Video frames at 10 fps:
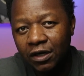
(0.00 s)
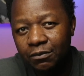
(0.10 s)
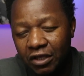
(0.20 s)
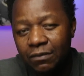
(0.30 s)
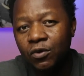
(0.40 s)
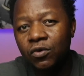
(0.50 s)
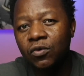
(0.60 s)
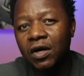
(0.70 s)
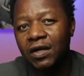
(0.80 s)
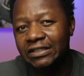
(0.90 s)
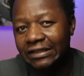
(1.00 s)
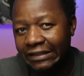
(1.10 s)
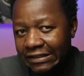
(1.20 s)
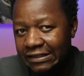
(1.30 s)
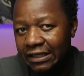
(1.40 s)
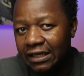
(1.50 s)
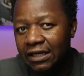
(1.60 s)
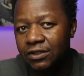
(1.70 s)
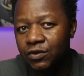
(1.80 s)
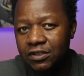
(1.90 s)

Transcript: people who are actually listening to this